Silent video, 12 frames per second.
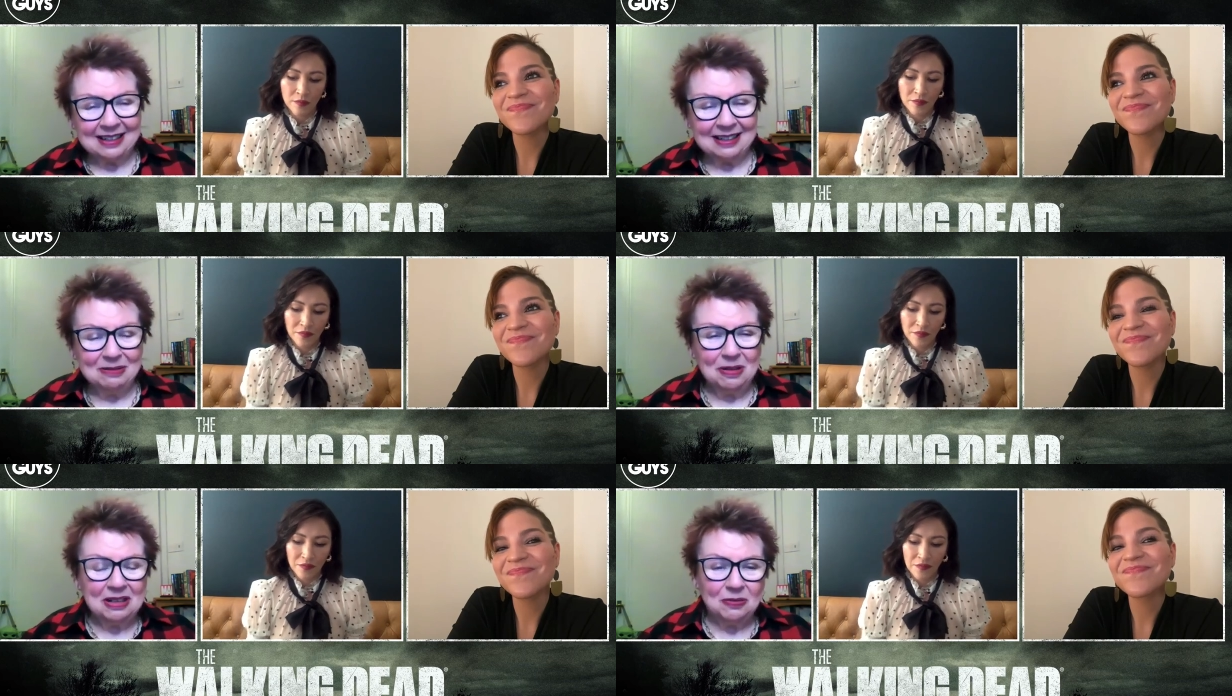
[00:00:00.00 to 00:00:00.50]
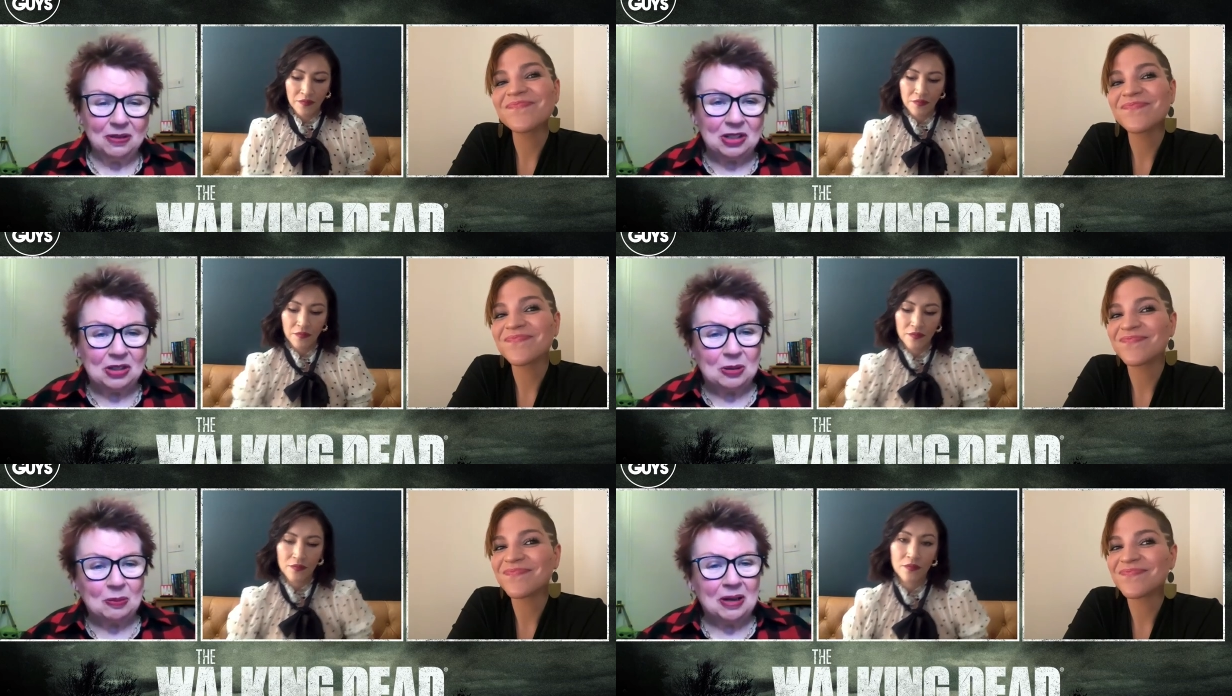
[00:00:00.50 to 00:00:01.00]
Speaker 1: Uh, one of
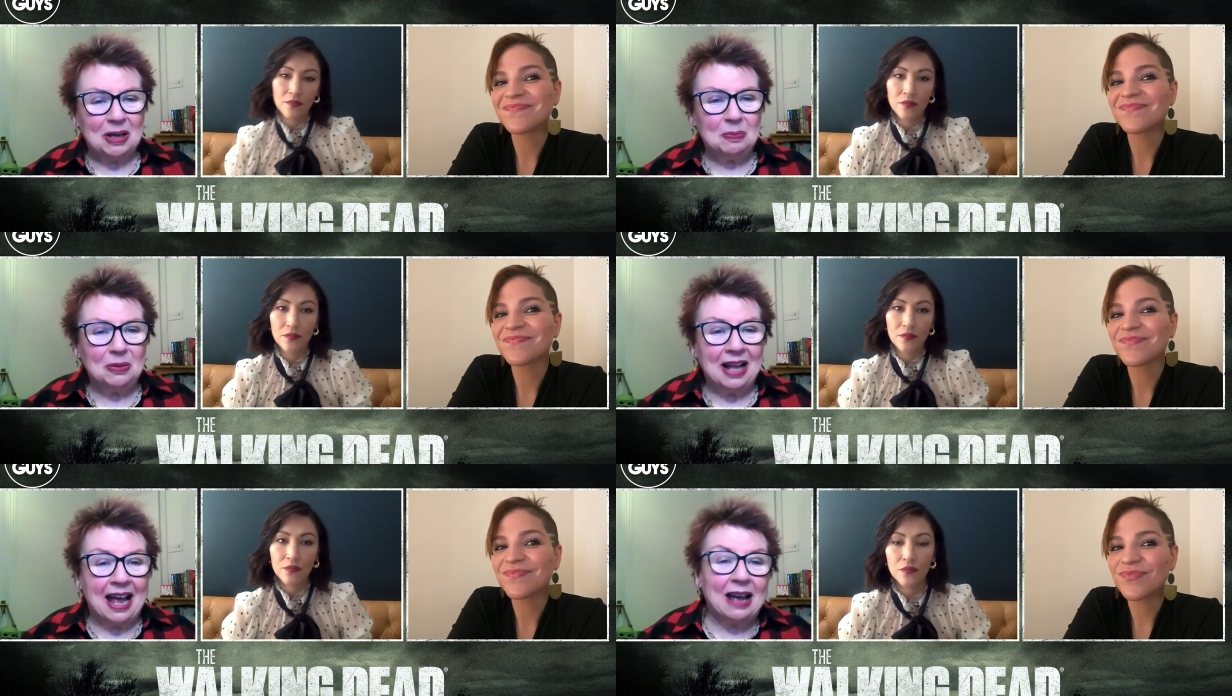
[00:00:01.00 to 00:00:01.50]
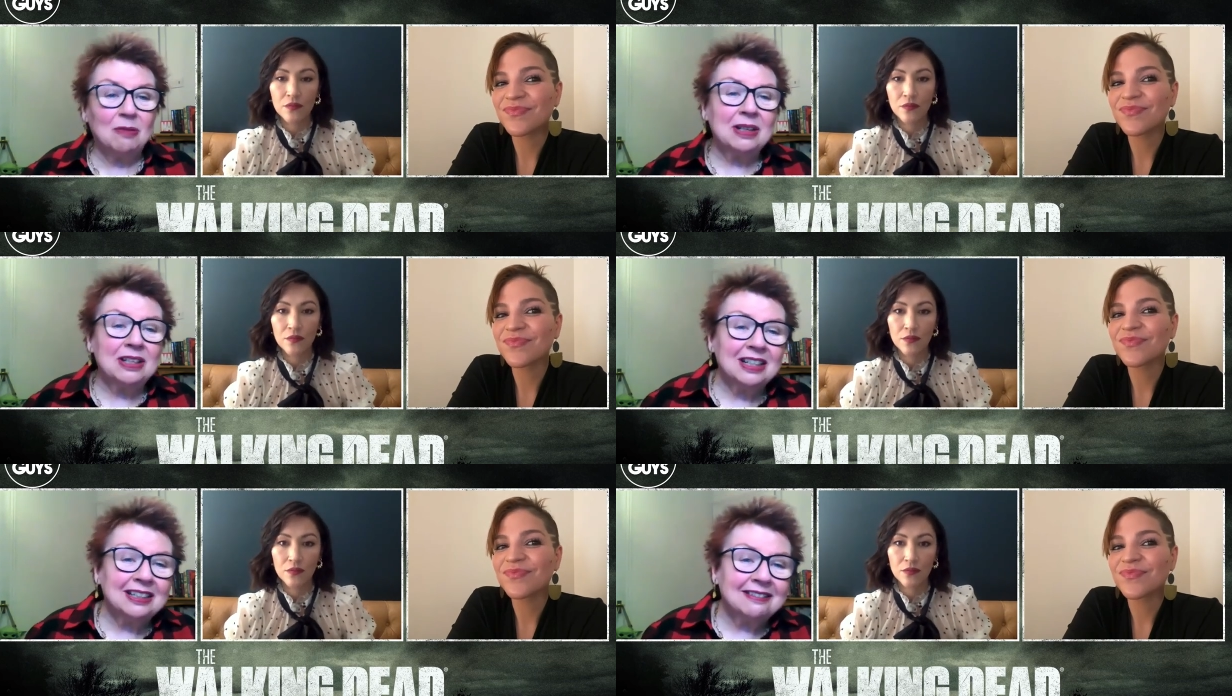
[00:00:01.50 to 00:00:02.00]
which is the purple hair,
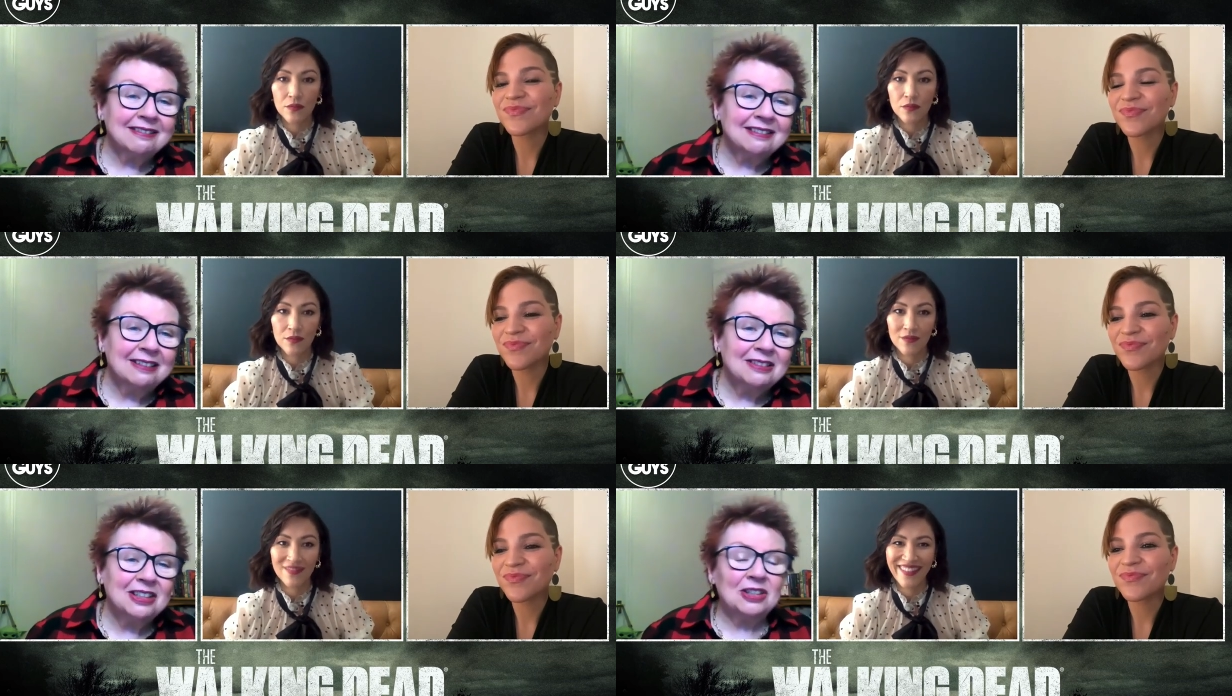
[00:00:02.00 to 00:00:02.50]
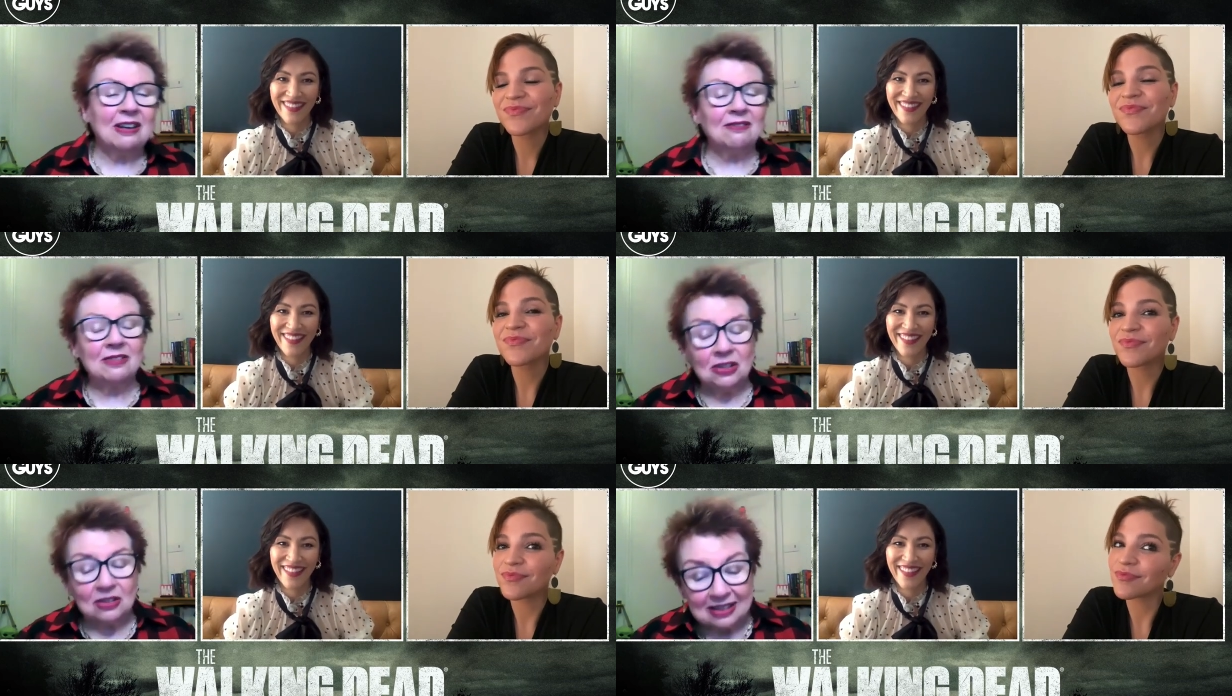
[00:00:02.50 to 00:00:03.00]
which I notice you
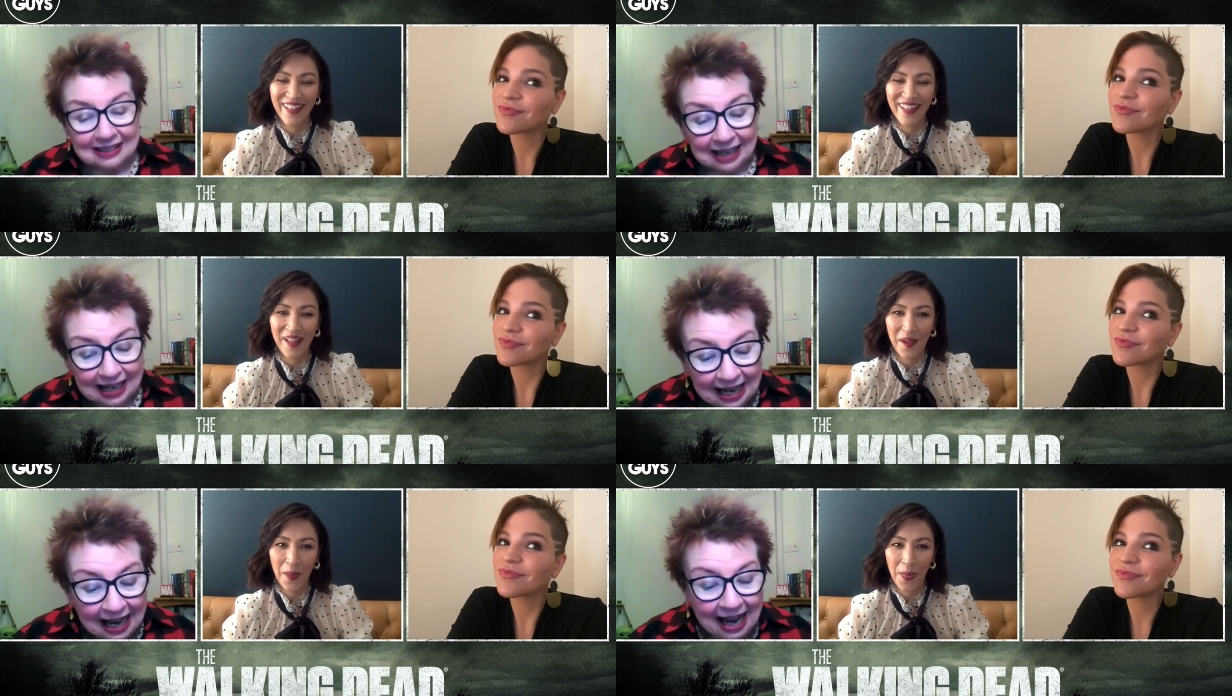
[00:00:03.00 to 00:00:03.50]
haven't got today.